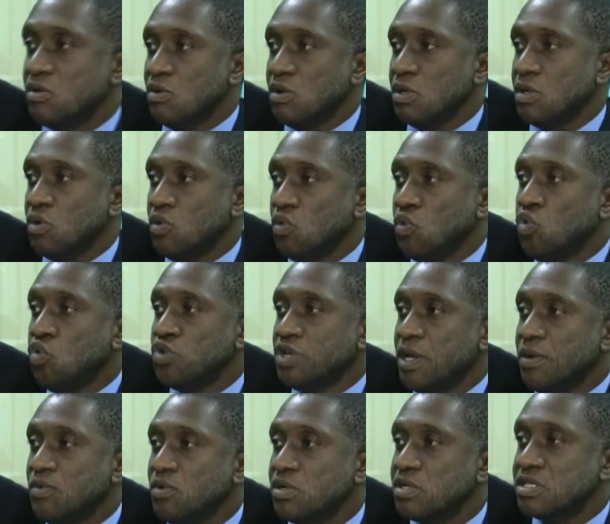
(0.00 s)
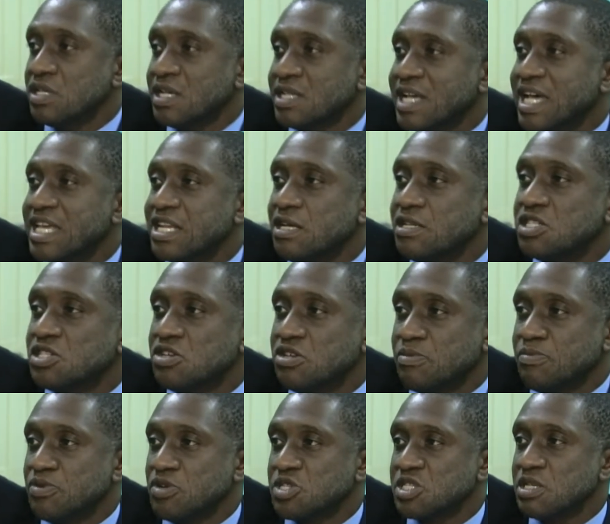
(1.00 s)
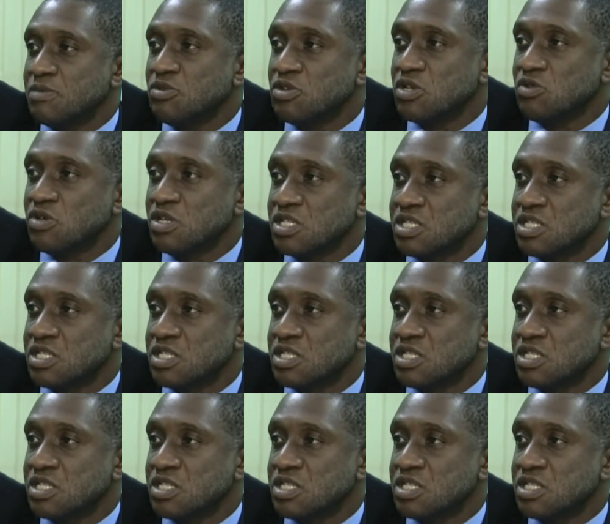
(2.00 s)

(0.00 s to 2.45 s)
what you learn to do after that initial 3 week fear,